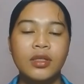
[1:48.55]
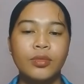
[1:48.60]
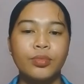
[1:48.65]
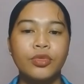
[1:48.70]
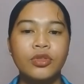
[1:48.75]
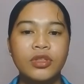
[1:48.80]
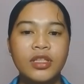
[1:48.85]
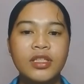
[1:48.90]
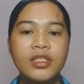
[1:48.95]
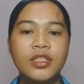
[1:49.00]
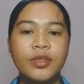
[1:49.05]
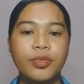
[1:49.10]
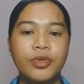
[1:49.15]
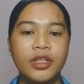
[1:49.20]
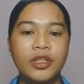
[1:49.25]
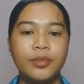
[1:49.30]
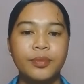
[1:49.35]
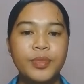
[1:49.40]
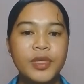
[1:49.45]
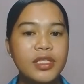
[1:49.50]
putting
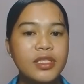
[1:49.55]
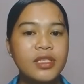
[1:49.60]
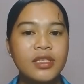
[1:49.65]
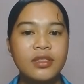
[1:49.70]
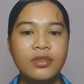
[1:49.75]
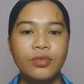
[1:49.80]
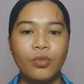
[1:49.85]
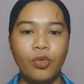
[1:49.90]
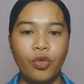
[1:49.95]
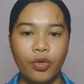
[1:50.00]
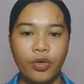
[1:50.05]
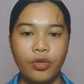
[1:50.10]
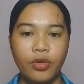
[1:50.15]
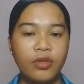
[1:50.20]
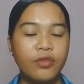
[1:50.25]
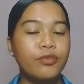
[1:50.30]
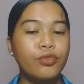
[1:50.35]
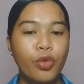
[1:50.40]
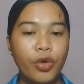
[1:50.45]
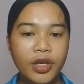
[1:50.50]
separate pieces
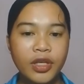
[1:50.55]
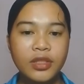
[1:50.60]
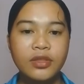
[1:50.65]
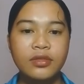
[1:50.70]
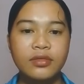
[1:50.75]
of work